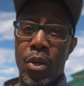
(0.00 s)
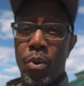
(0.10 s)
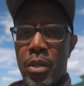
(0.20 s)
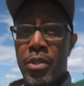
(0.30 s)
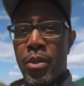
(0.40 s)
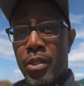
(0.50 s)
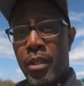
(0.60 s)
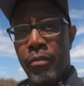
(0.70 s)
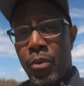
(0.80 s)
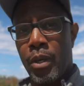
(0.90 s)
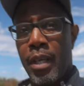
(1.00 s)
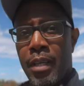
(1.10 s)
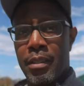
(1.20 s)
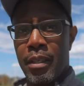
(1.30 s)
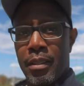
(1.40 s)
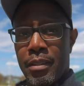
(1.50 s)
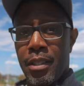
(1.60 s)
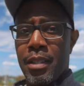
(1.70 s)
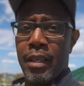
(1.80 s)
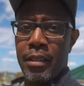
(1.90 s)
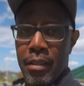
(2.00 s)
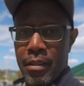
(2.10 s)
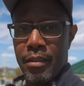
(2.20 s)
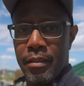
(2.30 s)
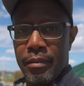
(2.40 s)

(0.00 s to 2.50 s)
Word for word: who are searching for content just like this.